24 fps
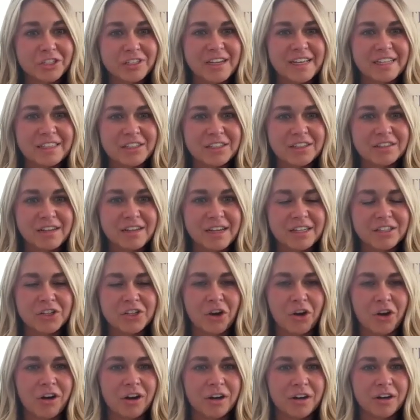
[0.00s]
It's
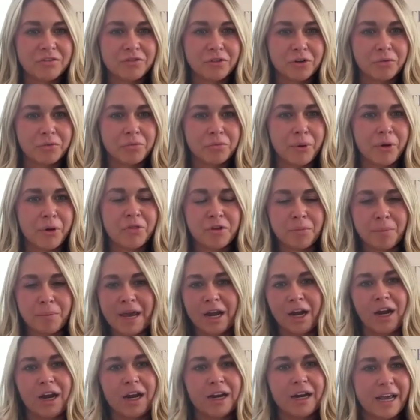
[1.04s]
hard for both a
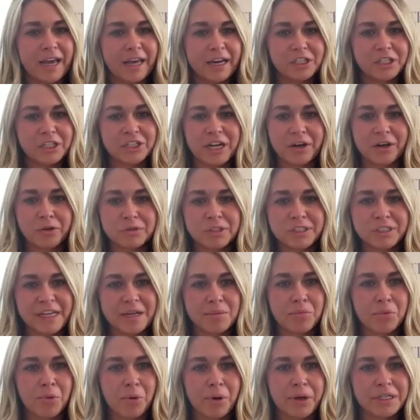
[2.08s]
parent and a child
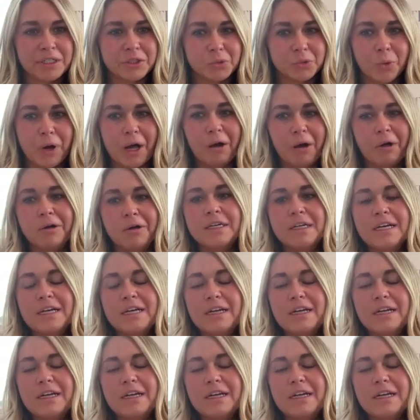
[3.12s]
standpoint as well.